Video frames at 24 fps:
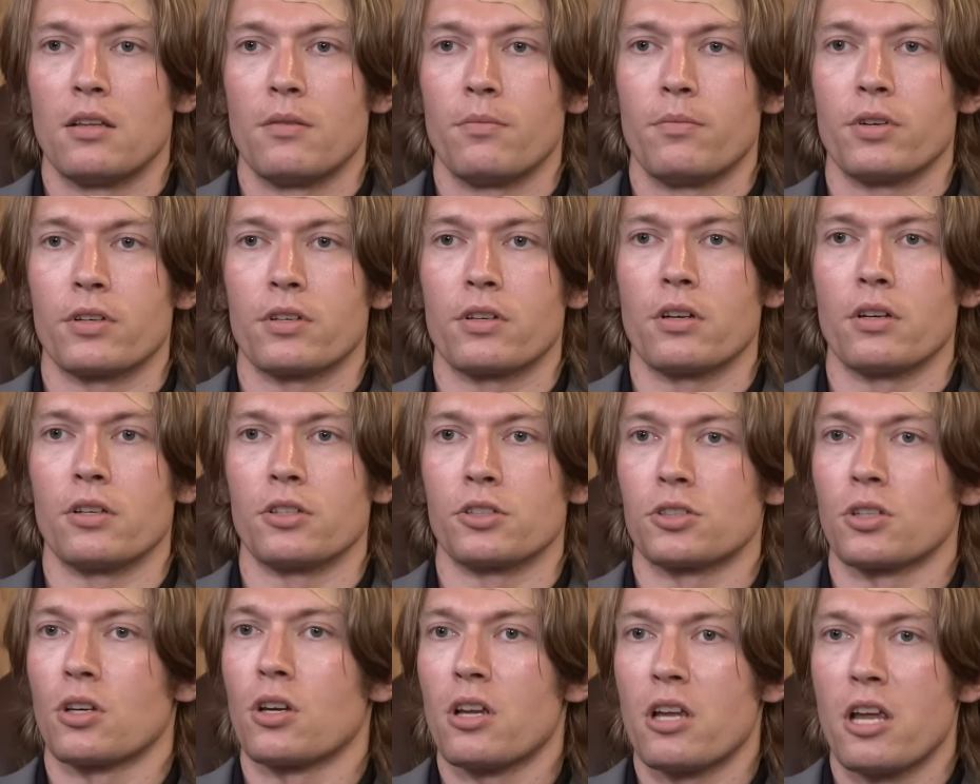
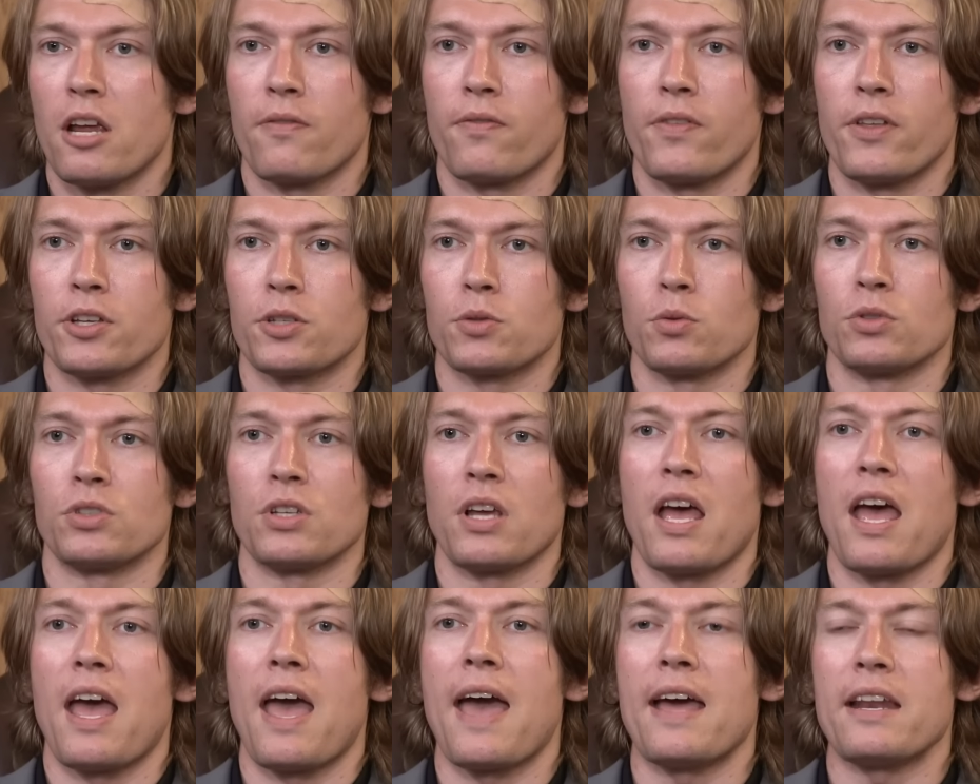Because if this was
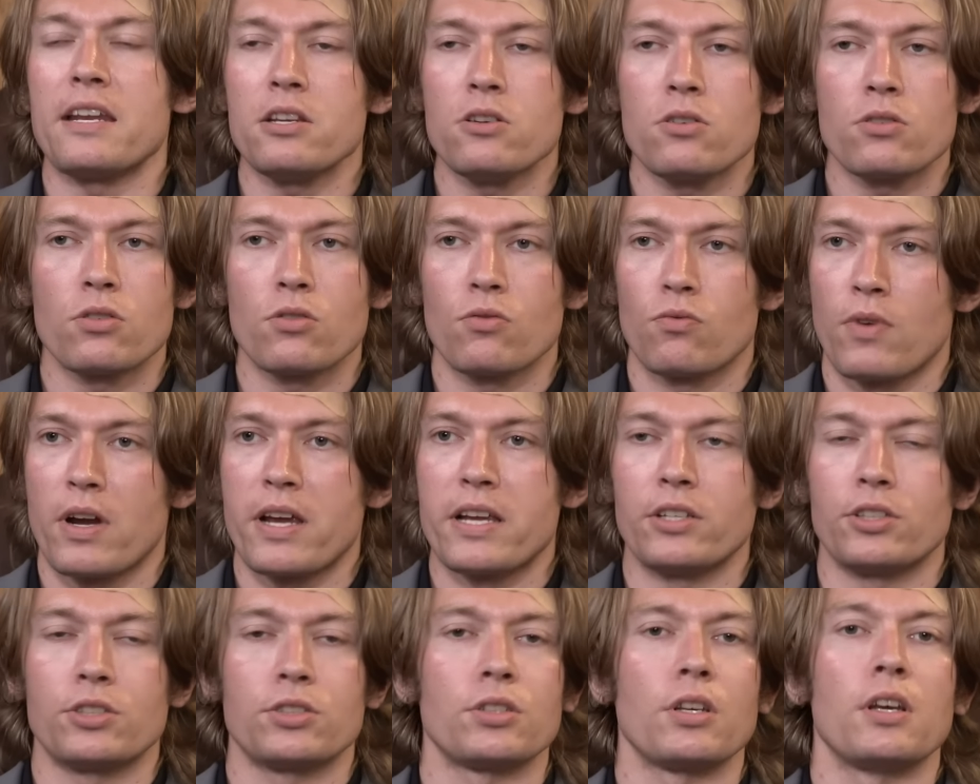any other
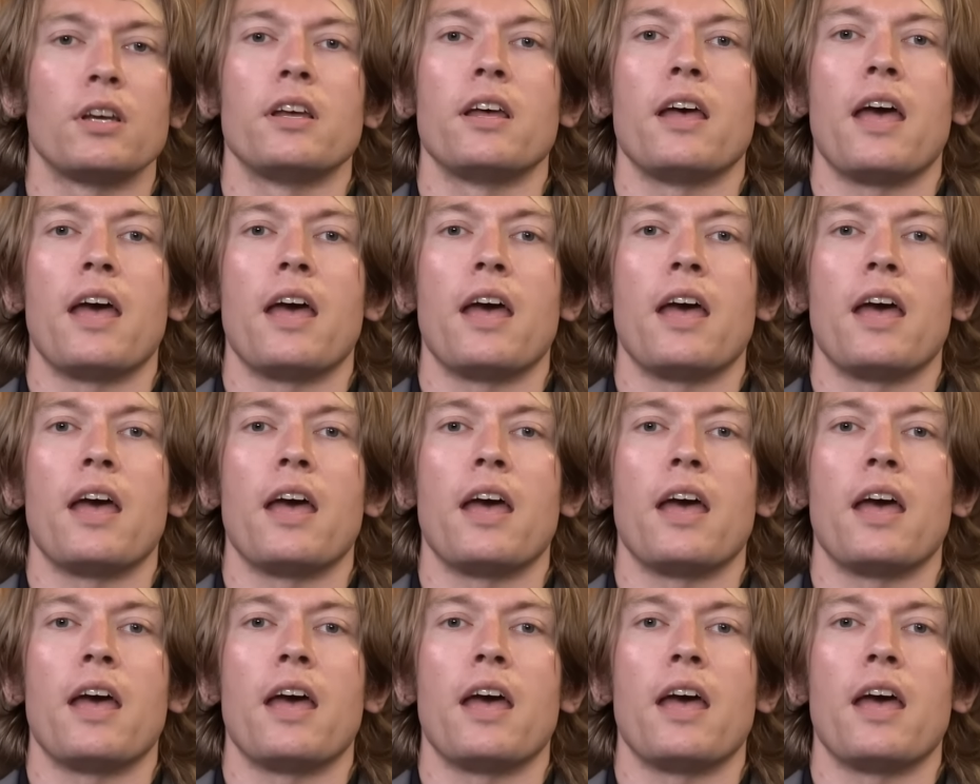race,